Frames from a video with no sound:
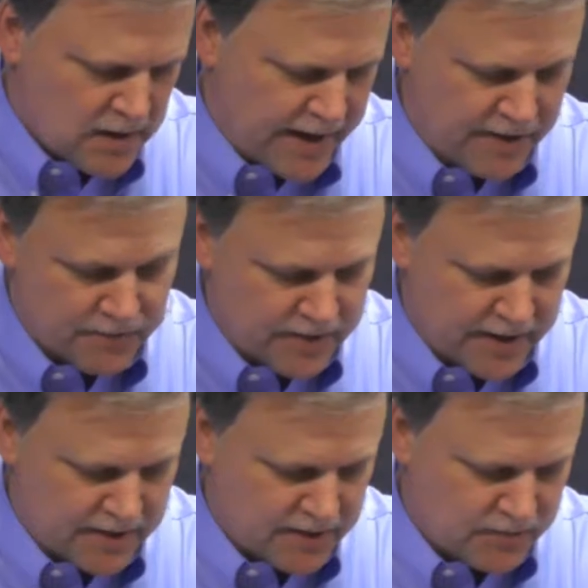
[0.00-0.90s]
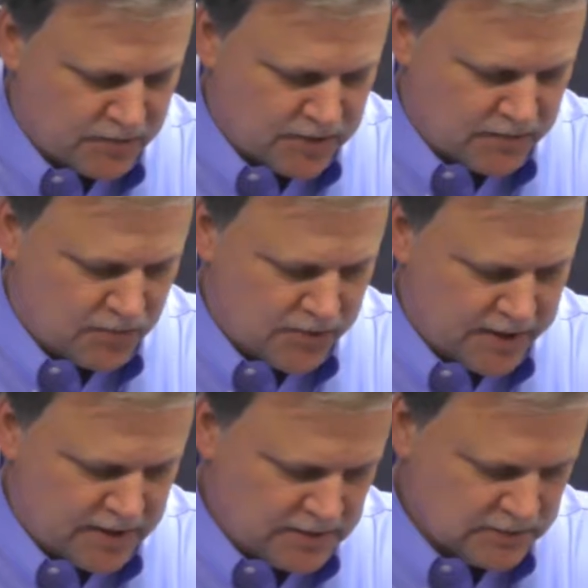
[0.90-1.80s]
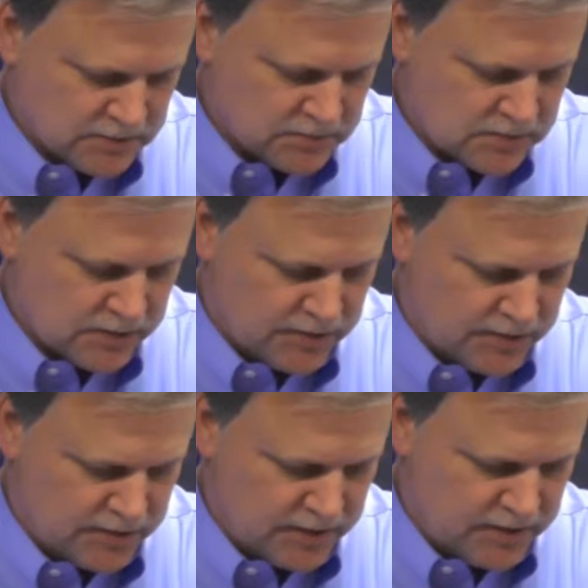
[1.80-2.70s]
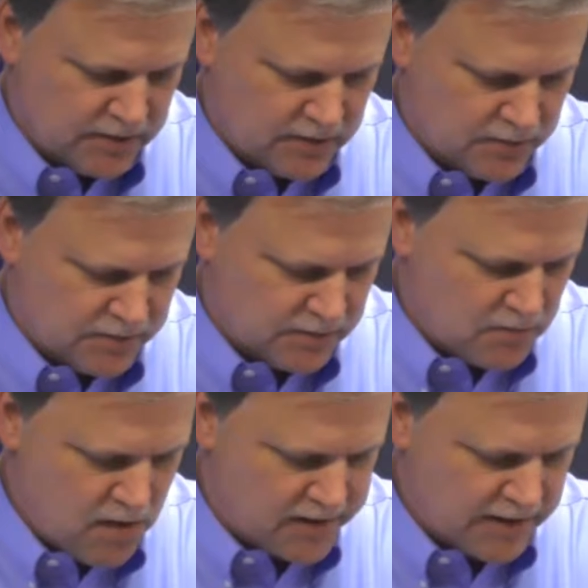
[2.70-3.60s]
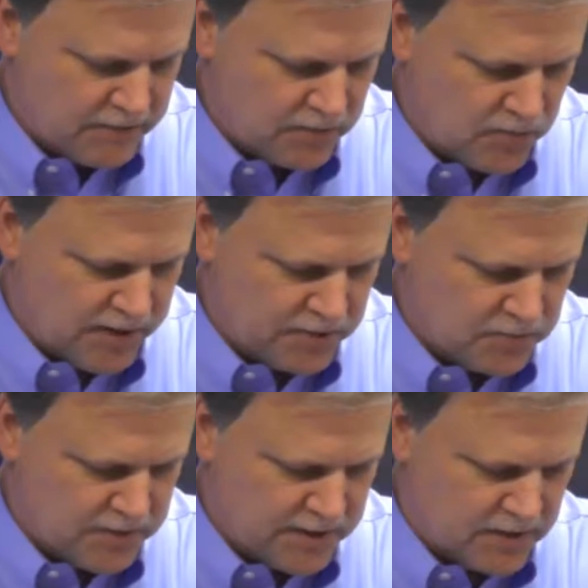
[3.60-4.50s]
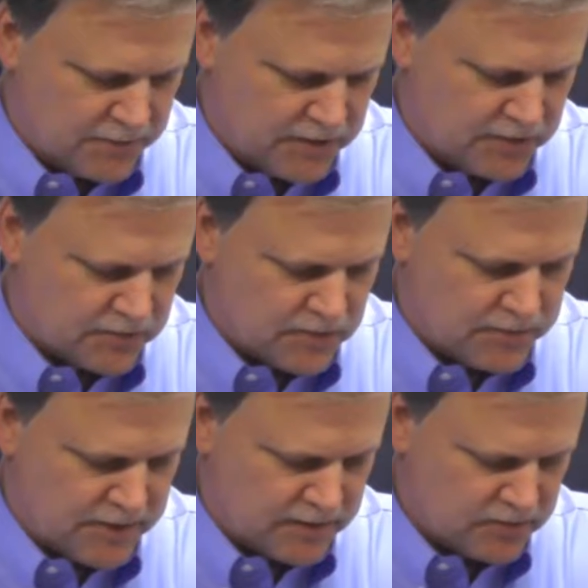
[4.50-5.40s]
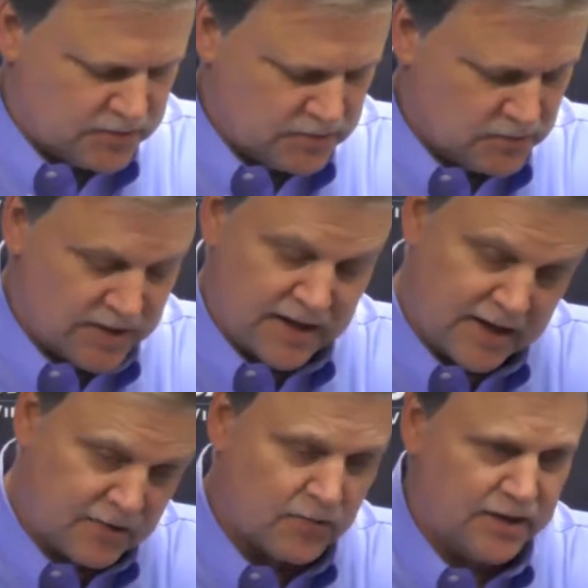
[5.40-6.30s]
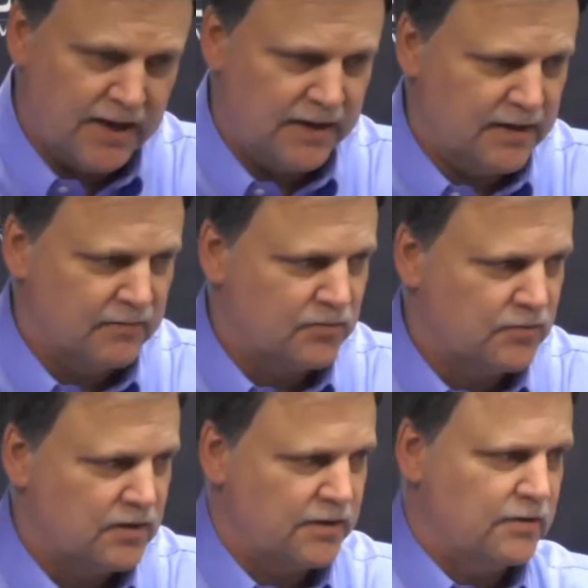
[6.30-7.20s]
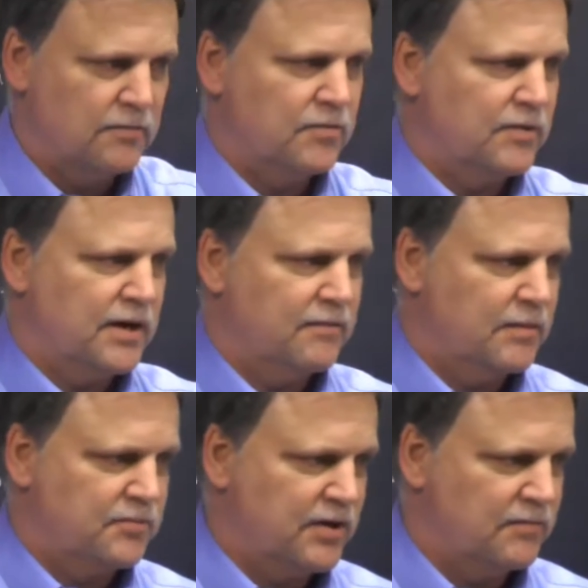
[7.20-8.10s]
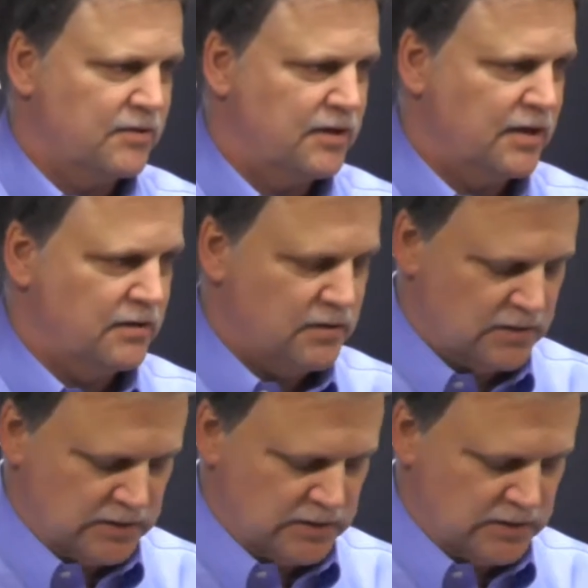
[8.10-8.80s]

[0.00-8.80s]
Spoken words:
Avery had a double-double again. Good to see, you know, but gave up way too many offensive rebounds. We got 28. That was really good, but we gave up 17